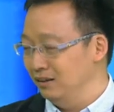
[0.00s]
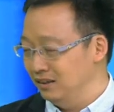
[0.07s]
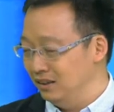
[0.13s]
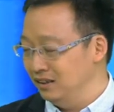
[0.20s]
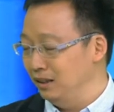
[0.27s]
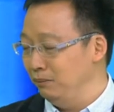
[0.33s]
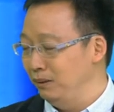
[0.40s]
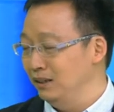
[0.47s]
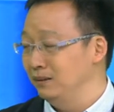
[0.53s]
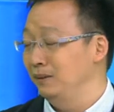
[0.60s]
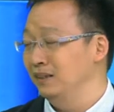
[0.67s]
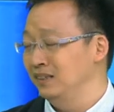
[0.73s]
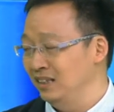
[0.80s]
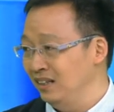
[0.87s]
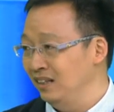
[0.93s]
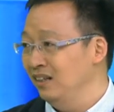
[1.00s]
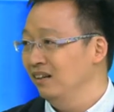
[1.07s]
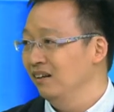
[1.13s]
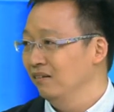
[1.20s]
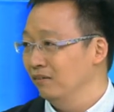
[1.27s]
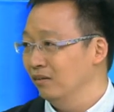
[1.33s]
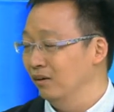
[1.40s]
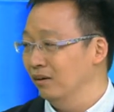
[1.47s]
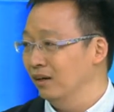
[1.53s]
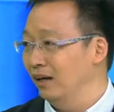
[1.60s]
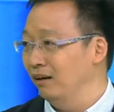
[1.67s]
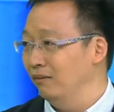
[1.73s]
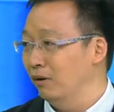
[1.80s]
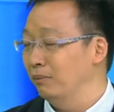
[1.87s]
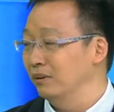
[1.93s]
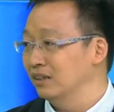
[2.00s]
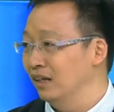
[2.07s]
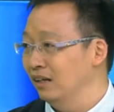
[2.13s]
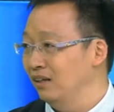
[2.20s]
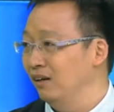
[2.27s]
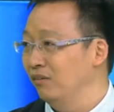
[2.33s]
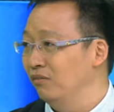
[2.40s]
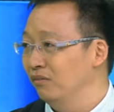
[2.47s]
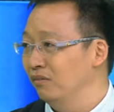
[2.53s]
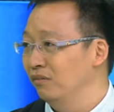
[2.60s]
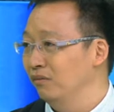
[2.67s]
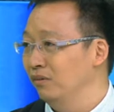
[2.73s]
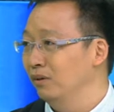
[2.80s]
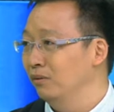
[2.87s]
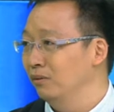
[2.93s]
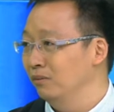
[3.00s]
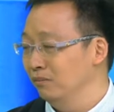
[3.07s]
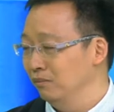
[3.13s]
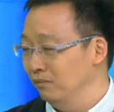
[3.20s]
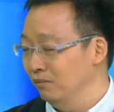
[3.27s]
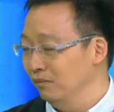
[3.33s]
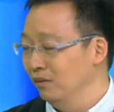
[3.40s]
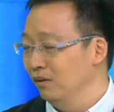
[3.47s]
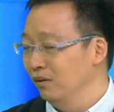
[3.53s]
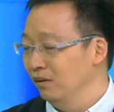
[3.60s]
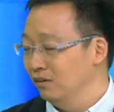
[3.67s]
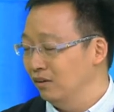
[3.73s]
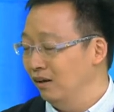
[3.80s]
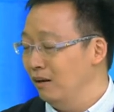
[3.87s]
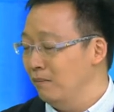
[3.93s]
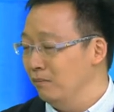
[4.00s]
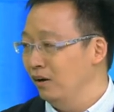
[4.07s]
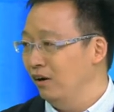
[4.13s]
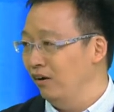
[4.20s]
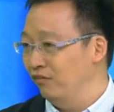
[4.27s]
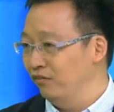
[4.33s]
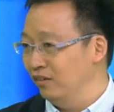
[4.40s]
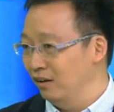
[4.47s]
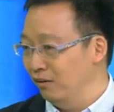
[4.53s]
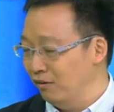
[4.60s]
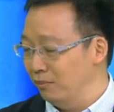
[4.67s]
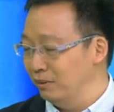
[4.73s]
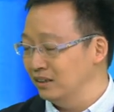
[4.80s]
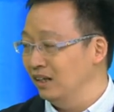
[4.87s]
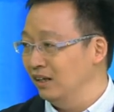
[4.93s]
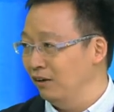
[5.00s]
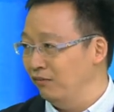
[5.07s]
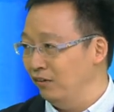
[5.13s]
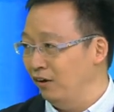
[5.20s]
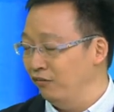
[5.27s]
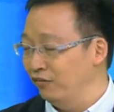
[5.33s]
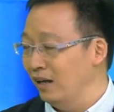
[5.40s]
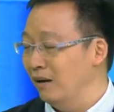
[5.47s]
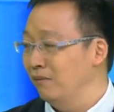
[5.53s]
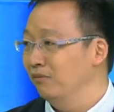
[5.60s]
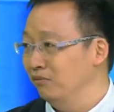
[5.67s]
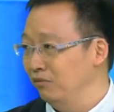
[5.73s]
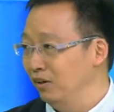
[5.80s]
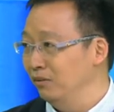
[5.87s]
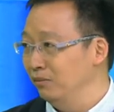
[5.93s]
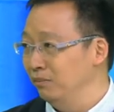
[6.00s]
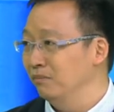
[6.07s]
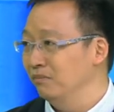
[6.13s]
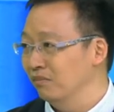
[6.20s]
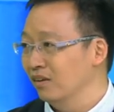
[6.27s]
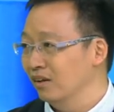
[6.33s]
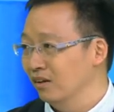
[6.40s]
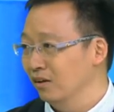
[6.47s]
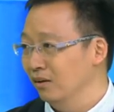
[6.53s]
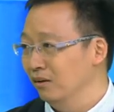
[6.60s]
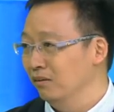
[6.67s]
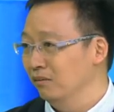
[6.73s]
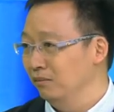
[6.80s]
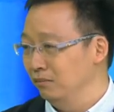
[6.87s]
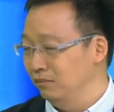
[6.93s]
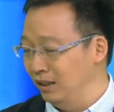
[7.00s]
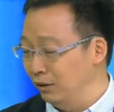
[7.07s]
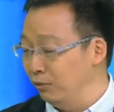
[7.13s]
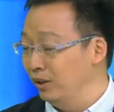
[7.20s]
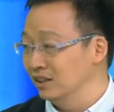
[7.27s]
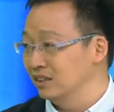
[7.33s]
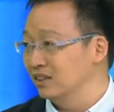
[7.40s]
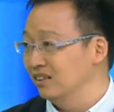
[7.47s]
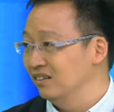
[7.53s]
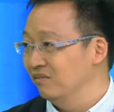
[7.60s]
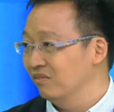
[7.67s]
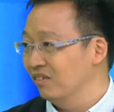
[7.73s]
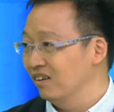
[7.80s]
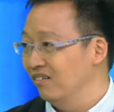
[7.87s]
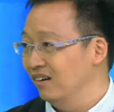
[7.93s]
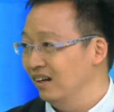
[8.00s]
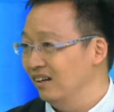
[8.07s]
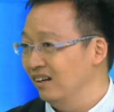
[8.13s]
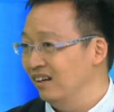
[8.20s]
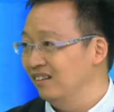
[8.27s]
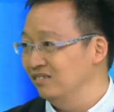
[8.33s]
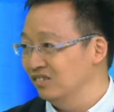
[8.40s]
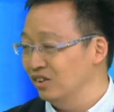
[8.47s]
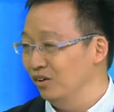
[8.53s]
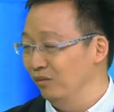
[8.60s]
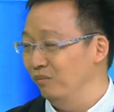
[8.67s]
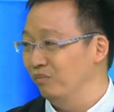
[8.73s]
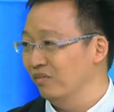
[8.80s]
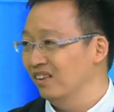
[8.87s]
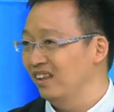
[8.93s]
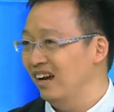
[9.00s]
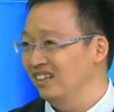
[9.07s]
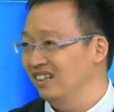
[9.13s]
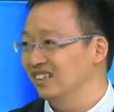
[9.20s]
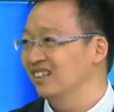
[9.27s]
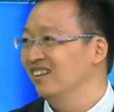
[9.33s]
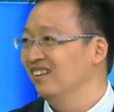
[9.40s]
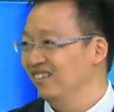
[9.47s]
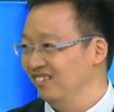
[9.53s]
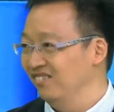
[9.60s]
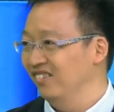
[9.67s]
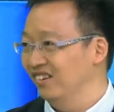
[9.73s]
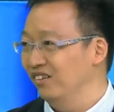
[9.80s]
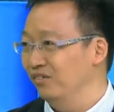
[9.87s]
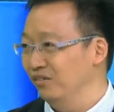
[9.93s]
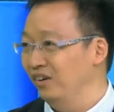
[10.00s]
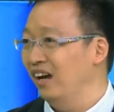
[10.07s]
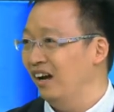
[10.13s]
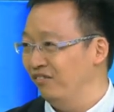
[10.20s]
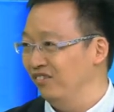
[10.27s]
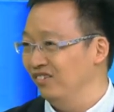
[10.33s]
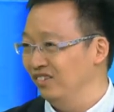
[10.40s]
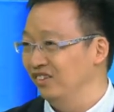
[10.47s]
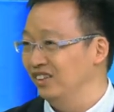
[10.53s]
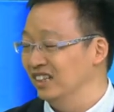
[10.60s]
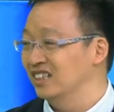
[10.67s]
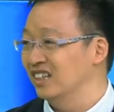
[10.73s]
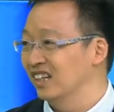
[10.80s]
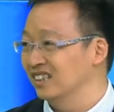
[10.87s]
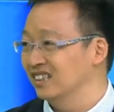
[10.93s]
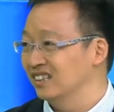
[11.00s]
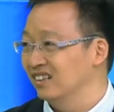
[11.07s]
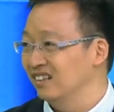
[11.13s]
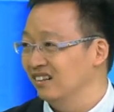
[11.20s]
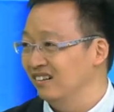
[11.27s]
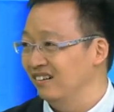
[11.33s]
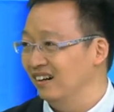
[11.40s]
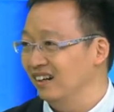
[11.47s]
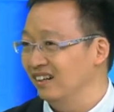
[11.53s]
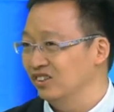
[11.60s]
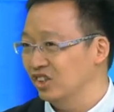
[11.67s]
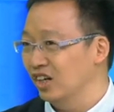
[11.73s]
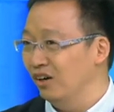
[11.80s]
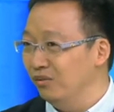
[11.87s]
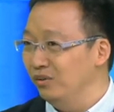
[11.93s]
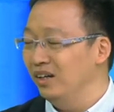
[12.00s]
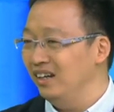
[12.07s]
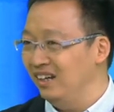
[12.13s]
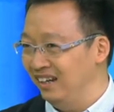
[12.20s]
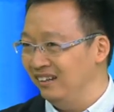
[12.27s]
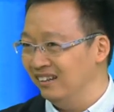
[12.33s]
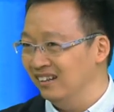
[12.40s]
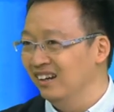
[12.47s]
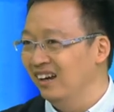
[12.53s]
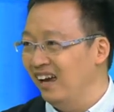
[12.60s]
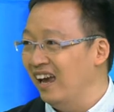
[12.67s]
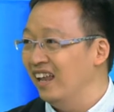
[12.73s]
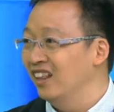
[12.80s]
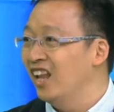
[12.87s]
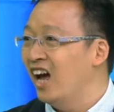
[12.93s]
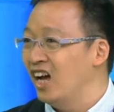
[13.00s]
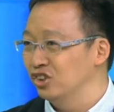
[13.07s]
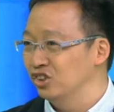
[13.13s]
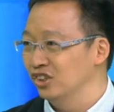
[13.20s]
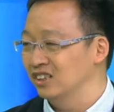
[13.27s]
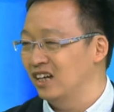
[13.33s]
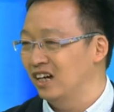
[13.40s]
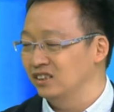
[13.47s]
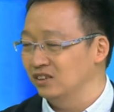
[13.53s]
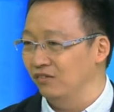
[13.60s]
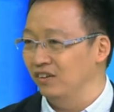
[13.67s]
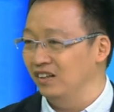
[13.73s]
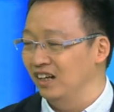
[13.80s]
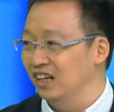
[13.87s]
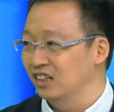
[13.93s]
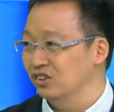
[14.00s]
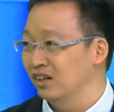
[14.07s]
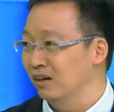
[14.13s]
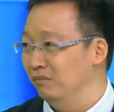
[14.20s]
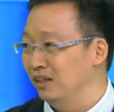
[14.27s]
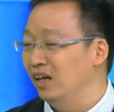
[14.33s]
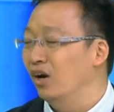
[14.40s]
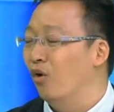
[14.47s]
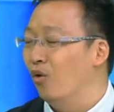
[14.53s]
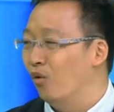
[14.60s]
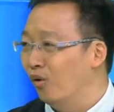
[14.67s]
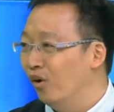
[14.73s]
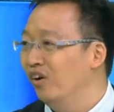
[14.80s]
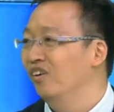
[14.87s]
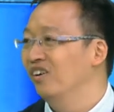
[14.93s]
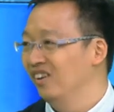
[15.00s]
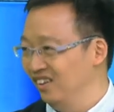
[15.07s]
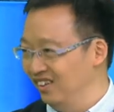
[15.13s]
CCPCC, okay, representative will, the number of the representative of them will decrease, right? And so that is, well, we have to discuss, right? Shall we enlarge the size of the election committee or